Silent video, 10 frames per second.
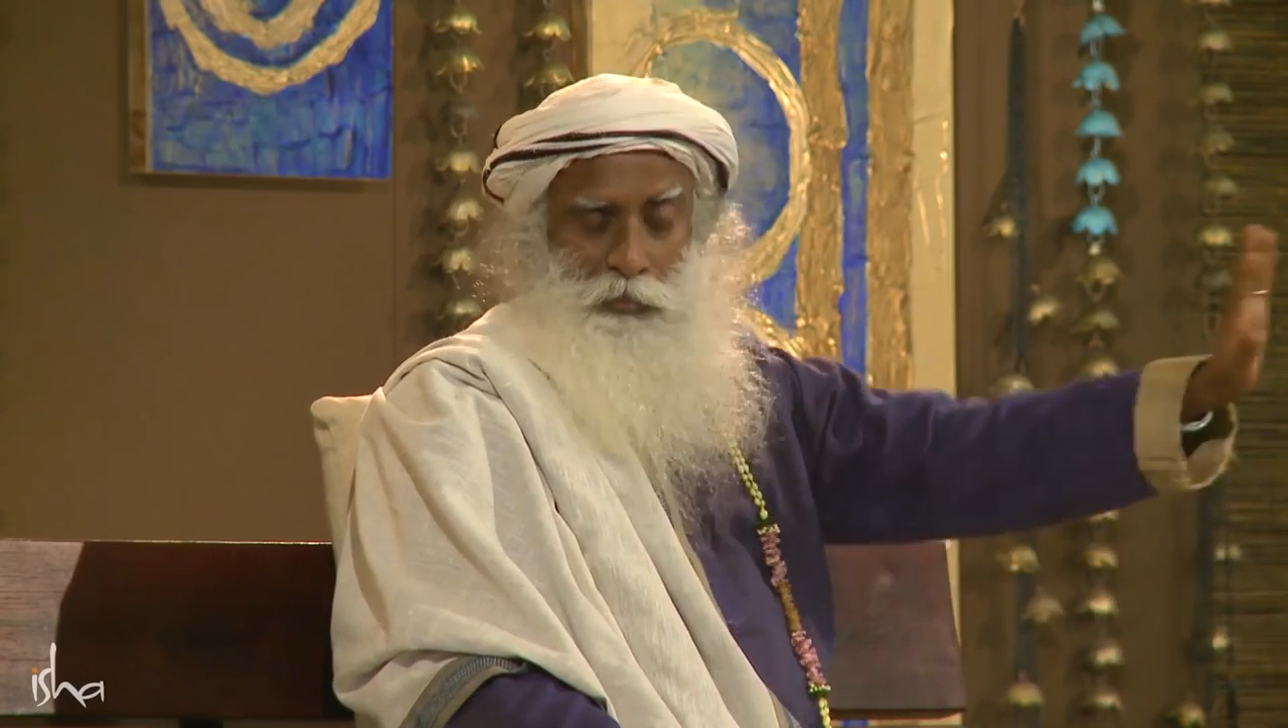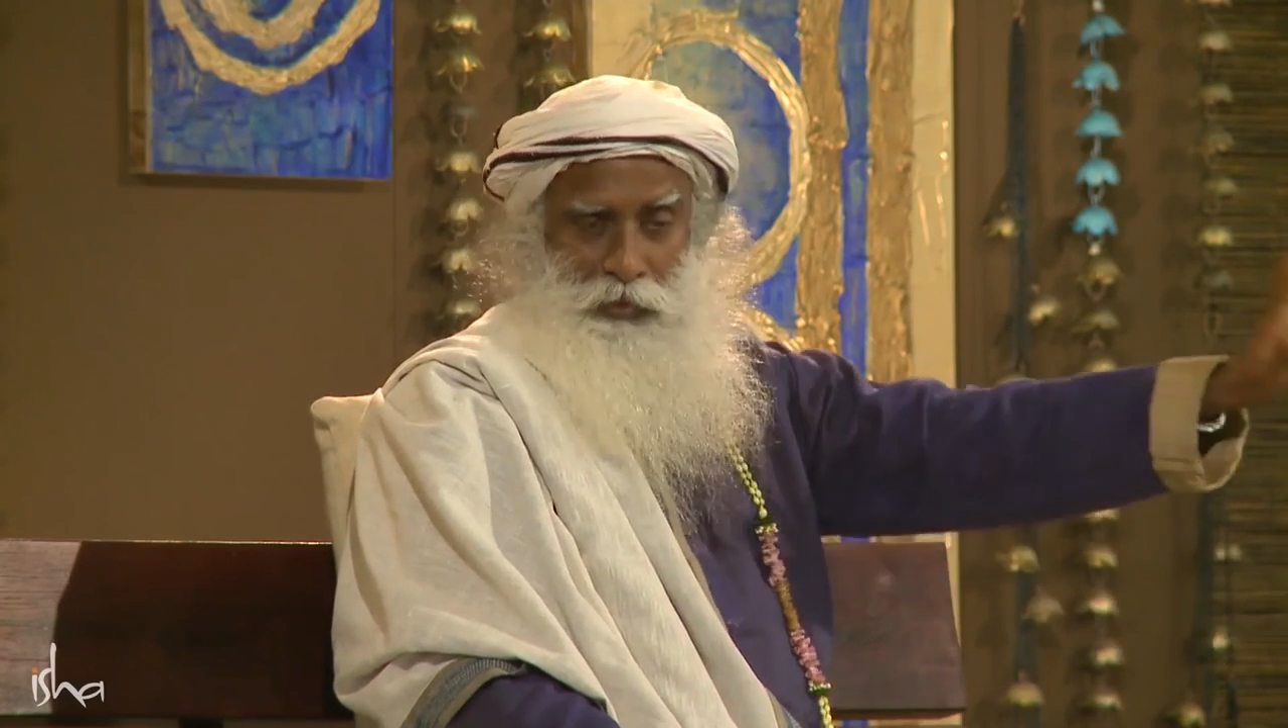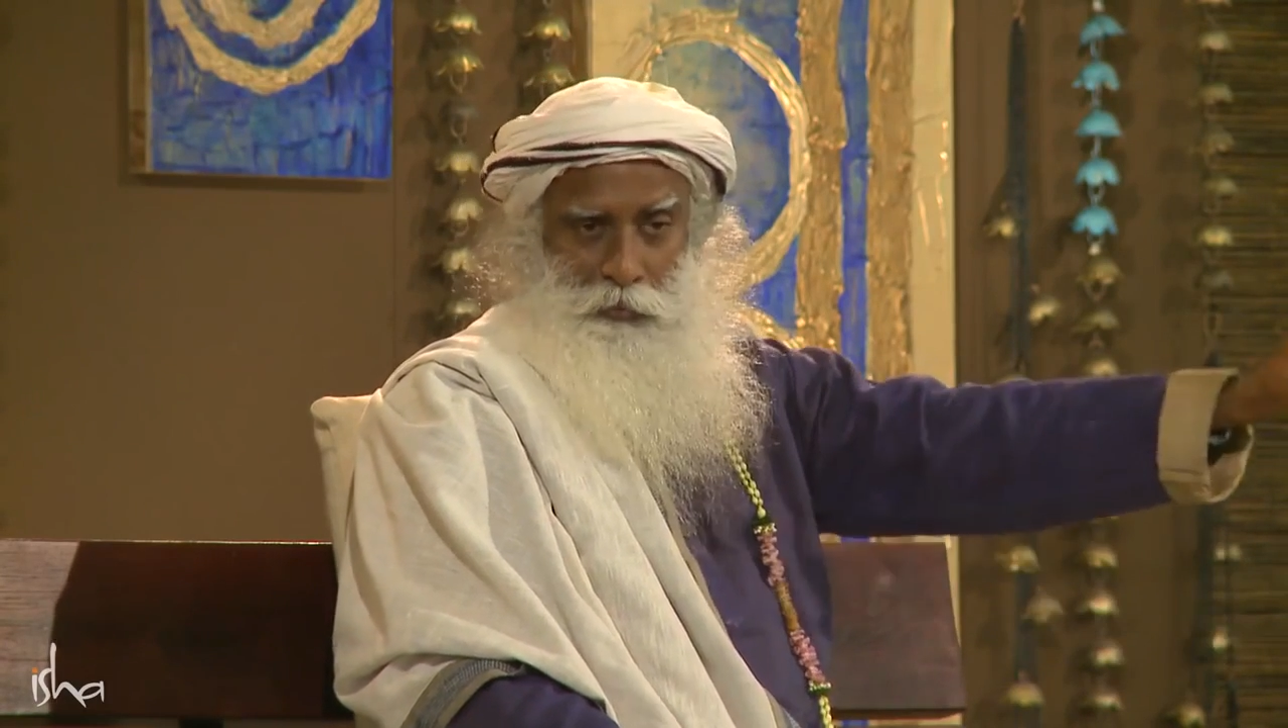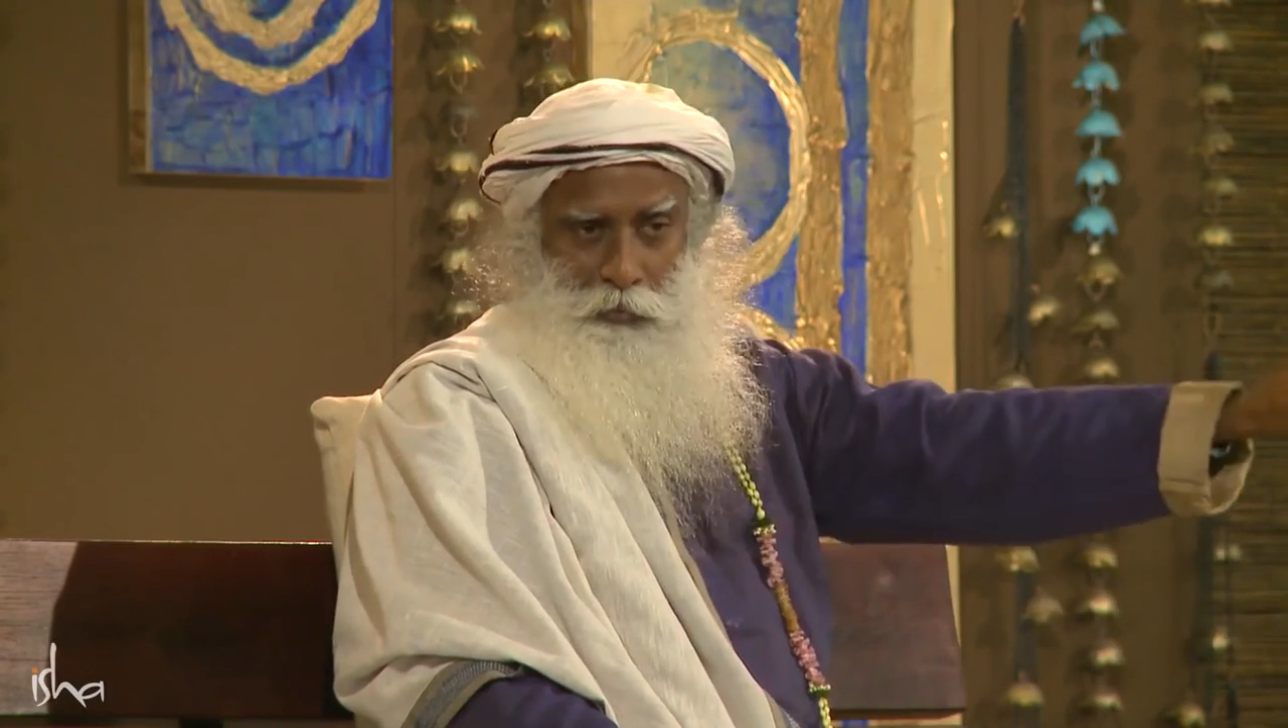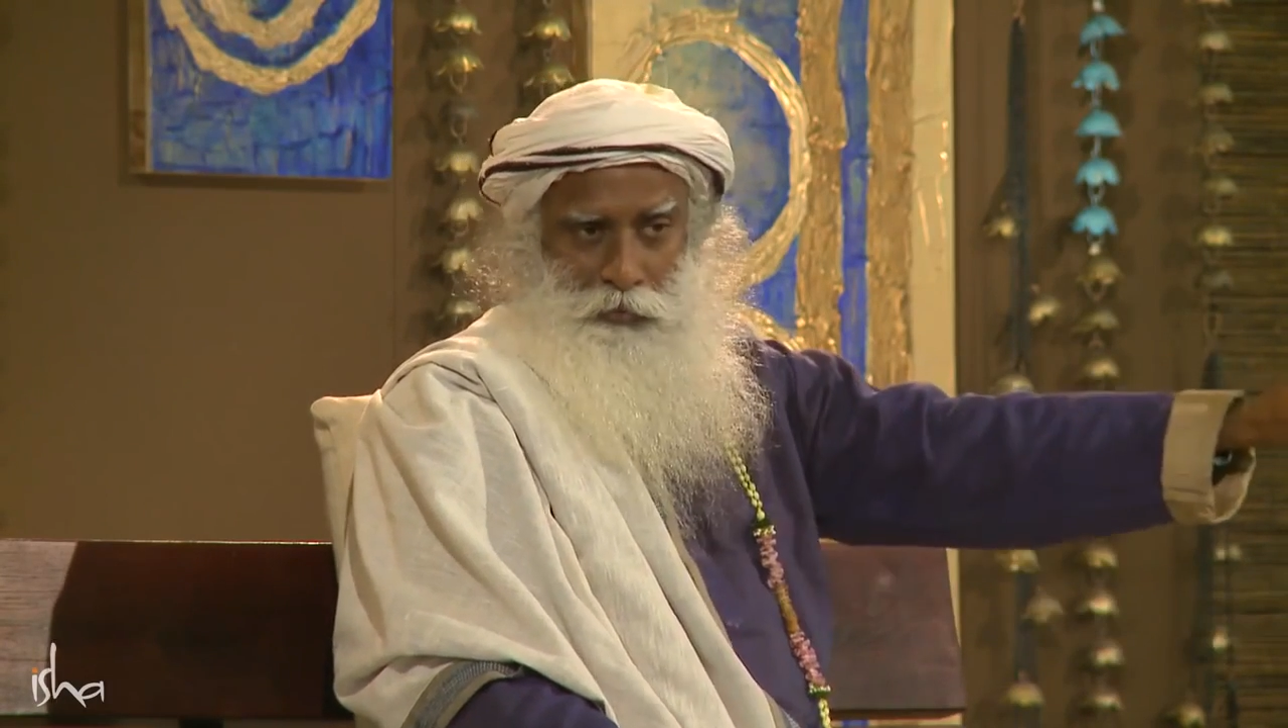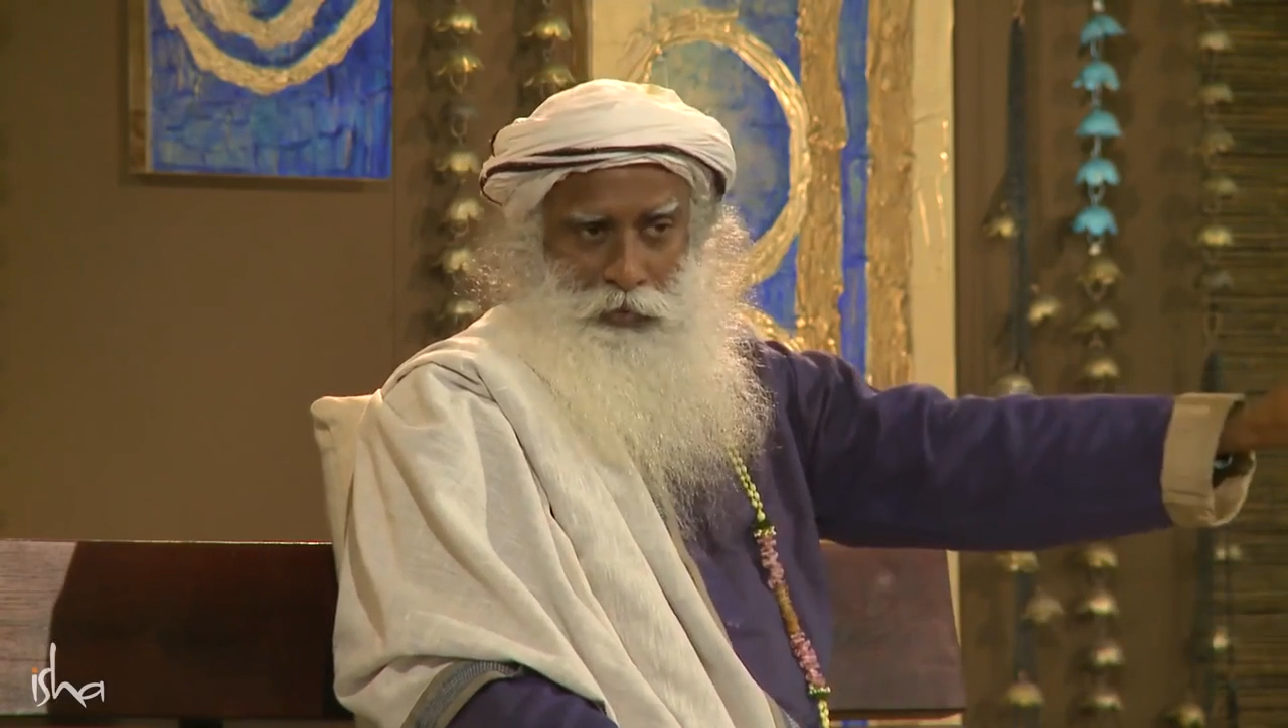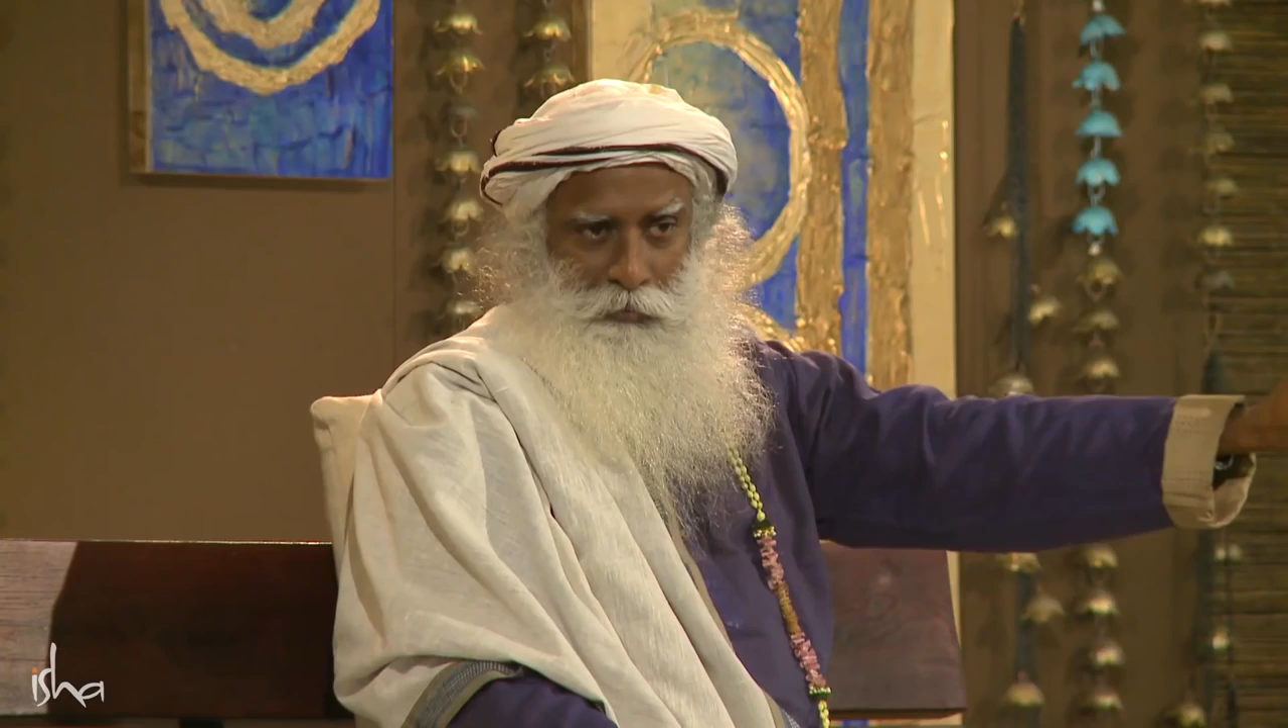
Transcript: way to put